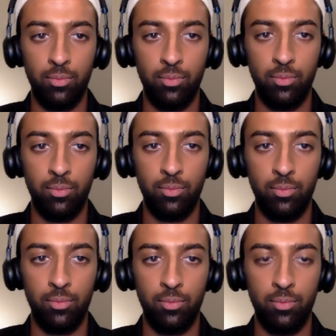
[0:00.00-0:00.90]

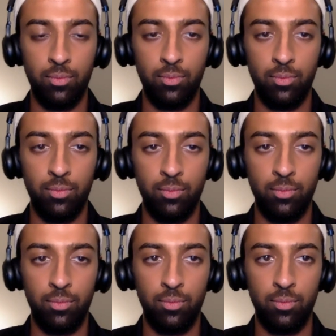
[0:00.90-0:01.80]

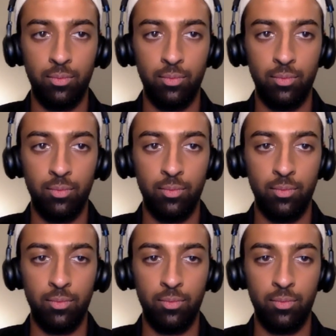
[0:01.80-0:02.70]

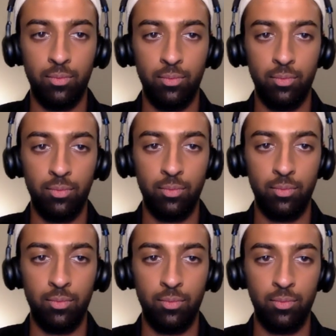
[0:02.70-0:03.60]

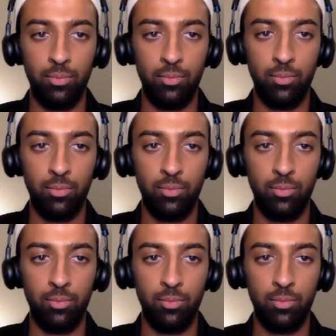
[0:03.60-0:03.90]
[no speech]